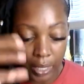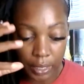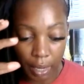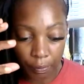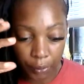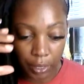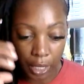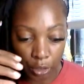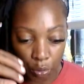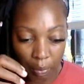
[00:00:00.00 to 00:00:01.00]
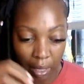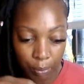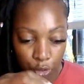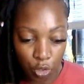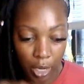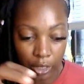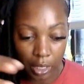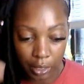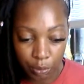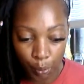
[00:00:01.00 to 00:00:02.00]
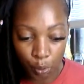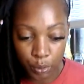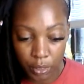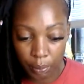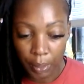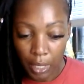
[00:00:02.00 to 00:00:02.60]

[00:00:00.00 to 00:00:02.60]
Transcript: and I feel like you may be trying to expose them